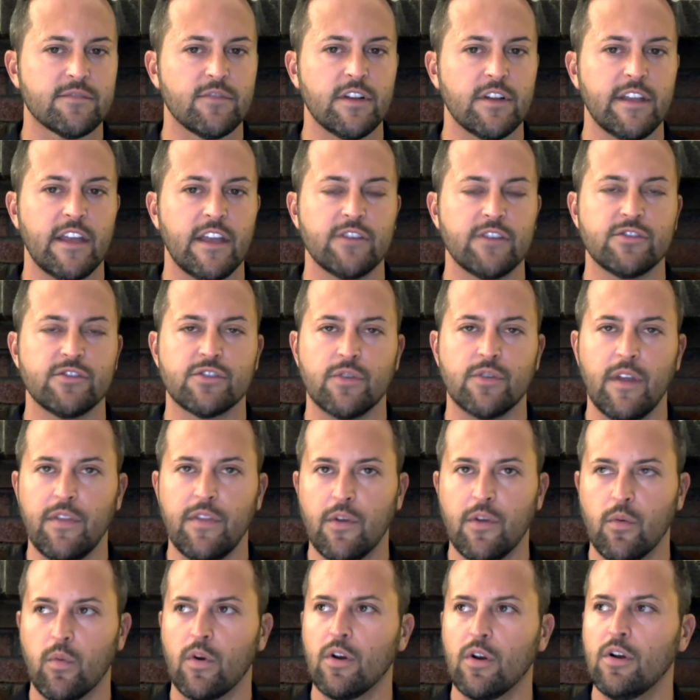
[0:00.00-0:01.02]
really enjoyed
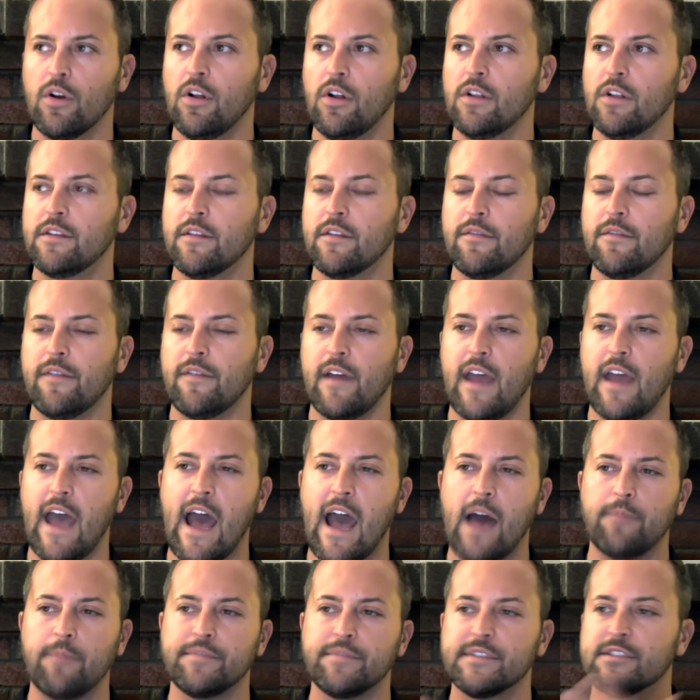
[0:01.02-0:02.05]
the world of
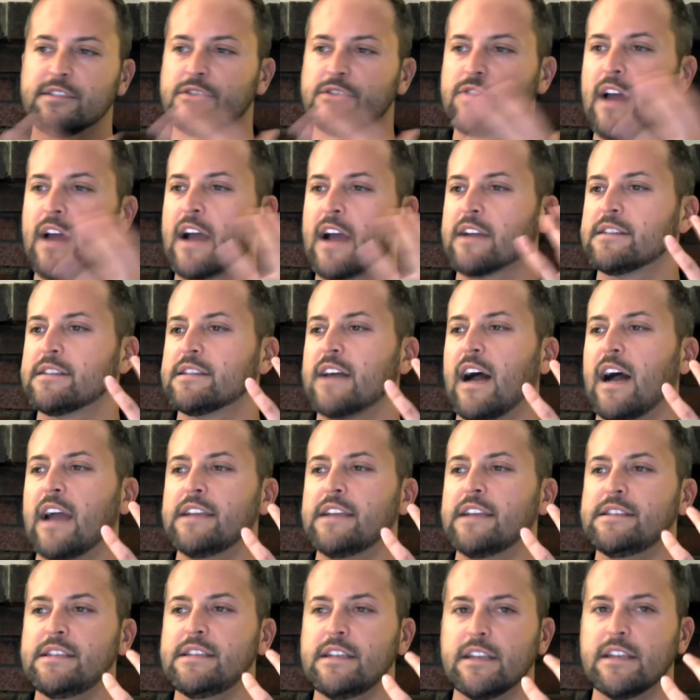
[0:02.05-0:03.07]
abstract
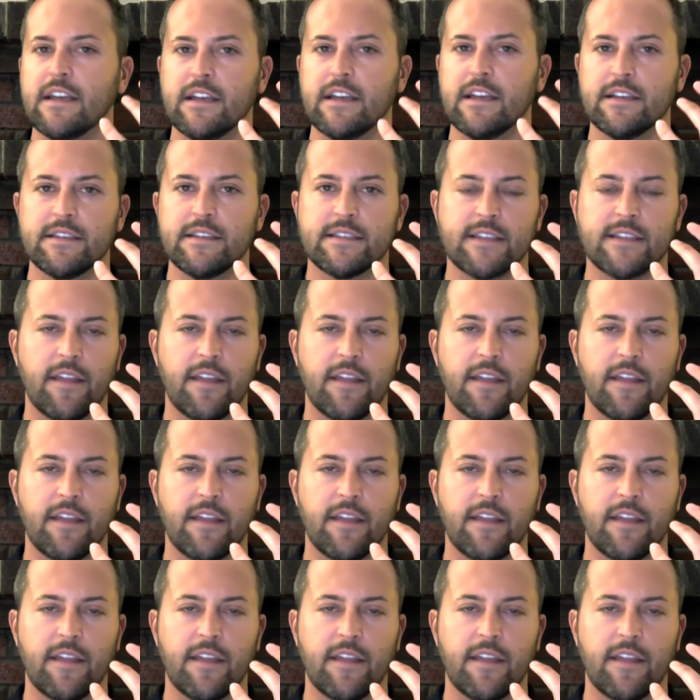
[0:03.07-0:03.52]
ideas.